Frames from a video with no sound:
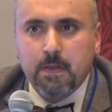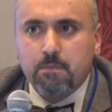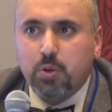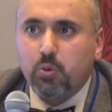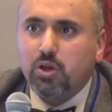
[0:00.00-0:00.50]

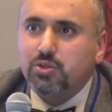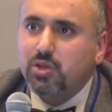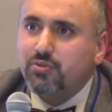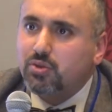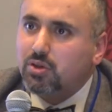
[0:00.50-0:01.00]
But we also
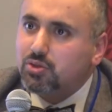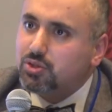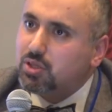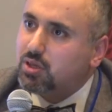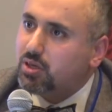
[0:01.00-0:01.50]
have to also
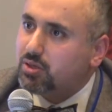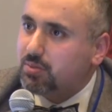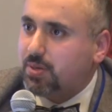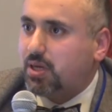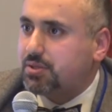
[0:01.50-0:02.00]
shed light on the
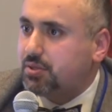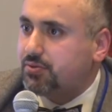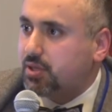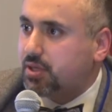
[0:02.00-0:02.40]
positives.